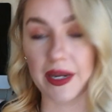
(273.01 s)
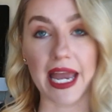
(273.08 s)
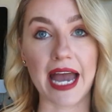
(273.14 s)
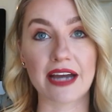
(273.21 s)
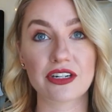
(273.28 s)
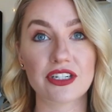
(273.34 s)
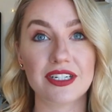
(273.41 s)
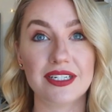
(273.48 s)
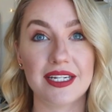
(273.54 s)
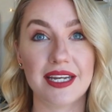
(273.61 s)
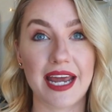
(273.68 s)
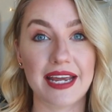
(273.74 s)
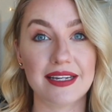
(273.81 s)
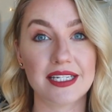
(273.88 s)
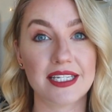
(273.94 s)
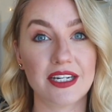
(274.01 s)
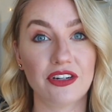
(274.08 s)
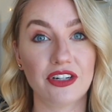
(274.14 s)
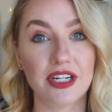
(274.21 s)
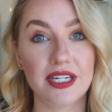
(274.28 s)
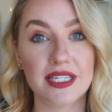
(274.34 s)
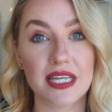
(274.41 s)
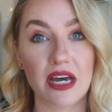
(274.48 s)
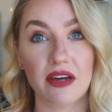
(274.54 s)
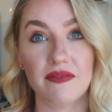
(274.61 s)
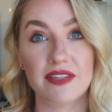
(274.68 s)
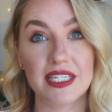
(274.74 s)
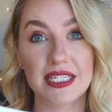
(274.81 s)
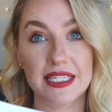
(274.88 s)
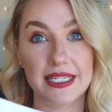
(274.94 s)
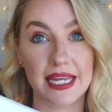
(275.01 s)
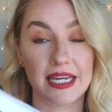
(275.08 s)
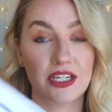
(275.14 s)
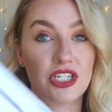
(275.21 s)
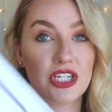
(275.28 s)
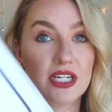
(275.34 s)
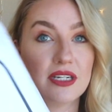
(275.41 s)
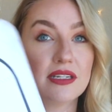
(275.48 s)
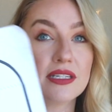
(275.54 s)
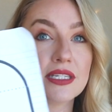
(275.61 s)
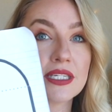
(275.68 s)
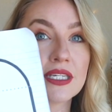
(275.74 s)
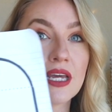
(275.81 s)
we actually did a series of stations